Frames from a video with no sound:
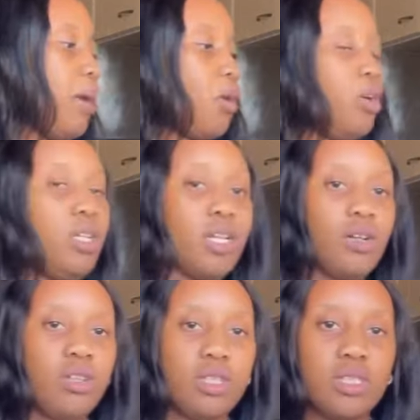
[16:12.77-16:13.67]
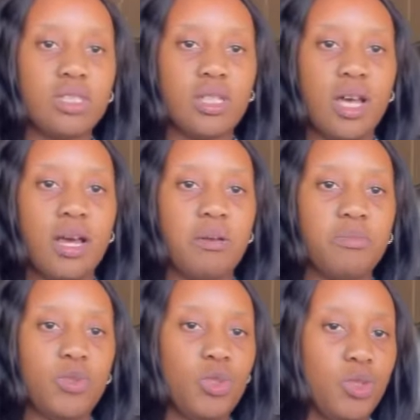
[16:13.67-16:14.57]
I got to record this
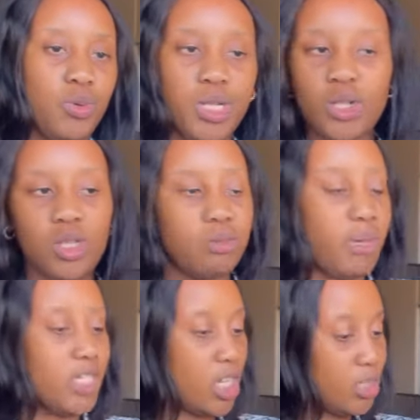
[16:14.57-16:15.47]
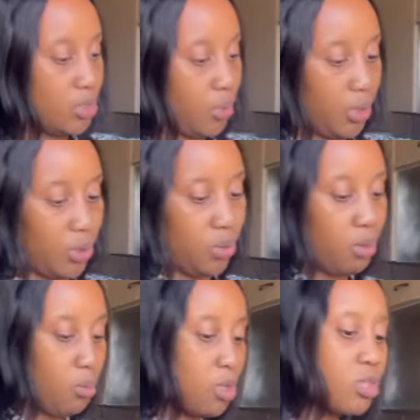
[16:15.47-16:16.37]
urine because my child is going through the
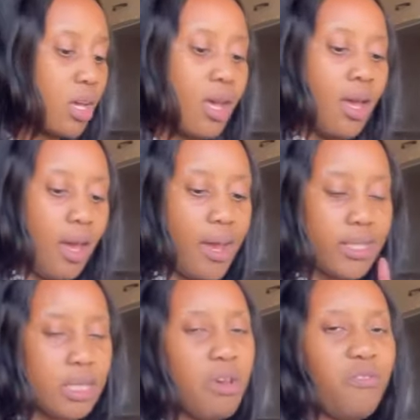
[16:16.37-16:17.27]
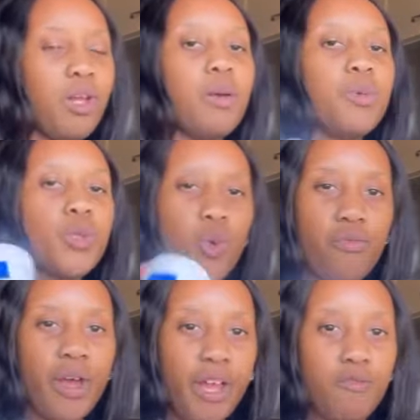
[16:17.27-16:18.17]
most. Her eczema flare up is
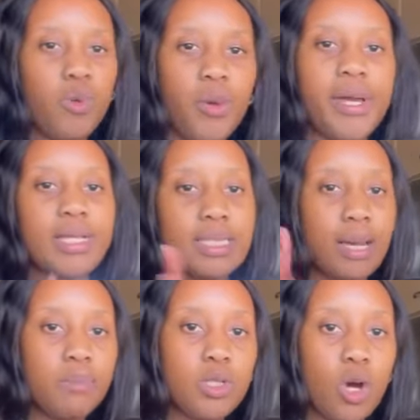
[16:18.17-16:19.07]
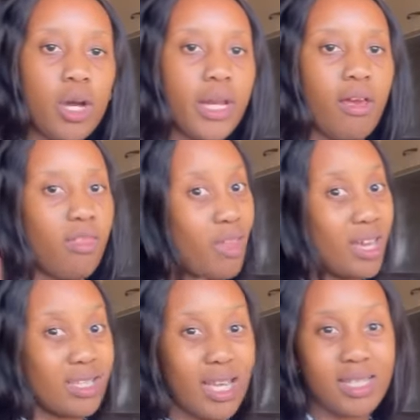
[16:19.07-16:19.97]
over everywhere except on her
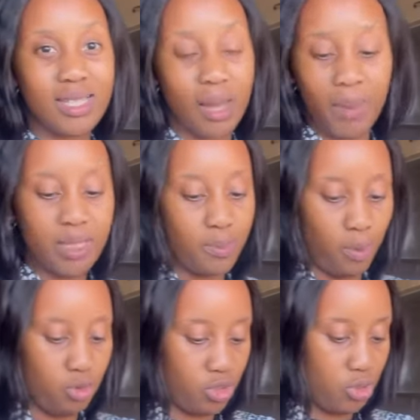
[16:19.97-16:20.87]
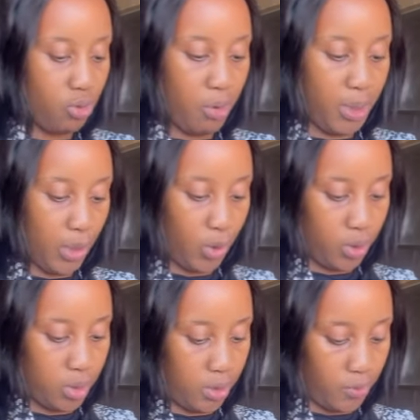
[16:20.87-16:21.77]
thighs, and summer is approaching, so I want the
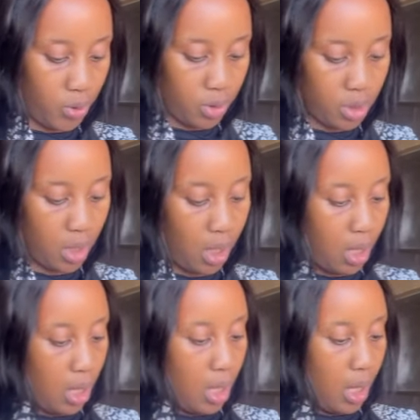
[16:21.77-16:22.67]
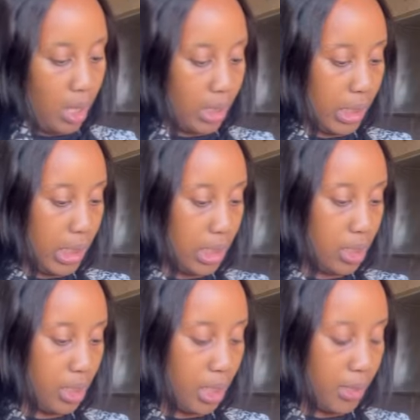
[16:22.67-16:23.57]
girl to have cute and
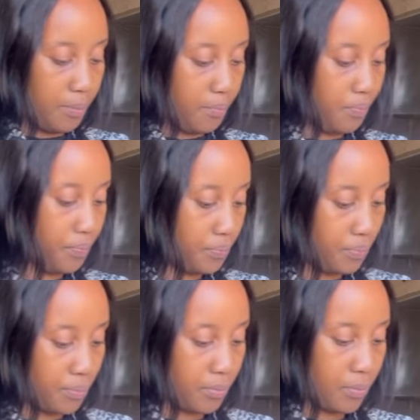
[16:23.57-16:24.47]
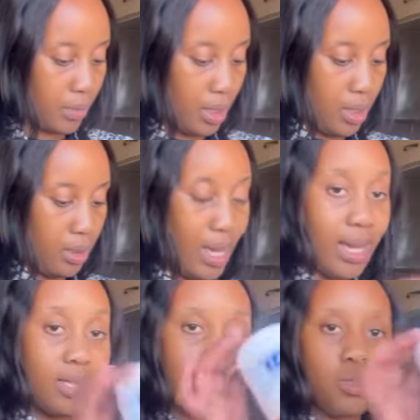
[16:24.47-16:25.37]
clean
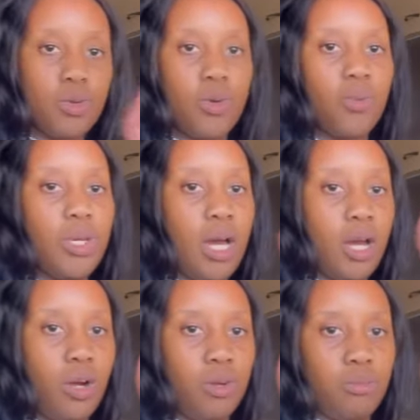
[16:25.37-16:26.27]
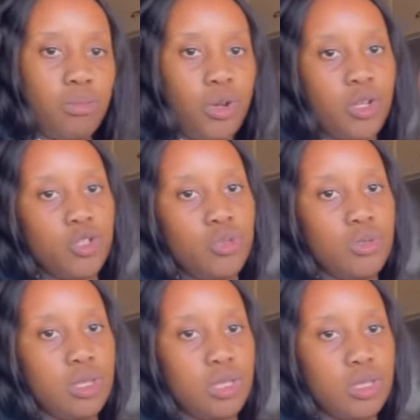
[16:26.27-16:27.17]
thighs. So we are gonna use
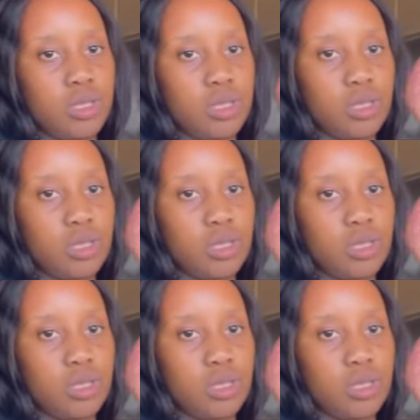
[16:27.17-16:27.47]
this